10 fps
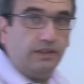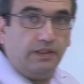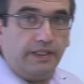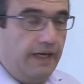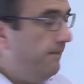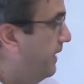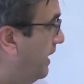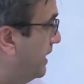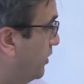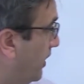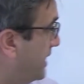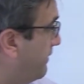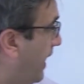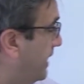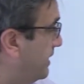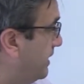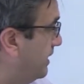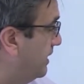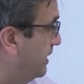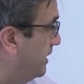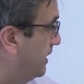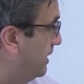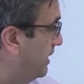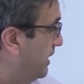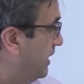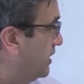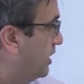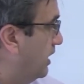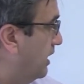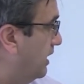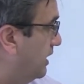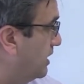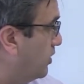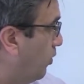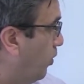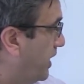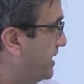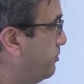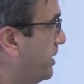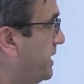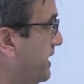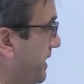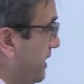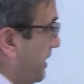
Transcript: Okay, so let's find, so what is BD?